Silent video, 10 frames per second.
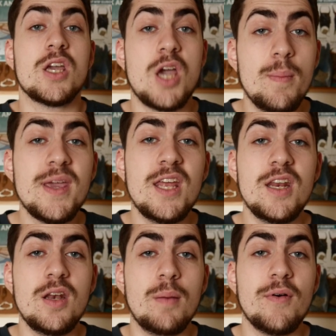Coming in
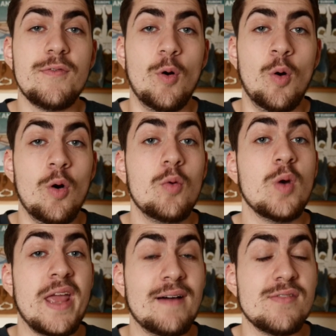at number 4,
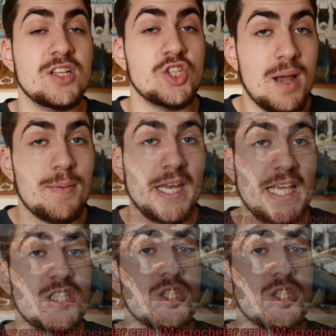we have the Japanese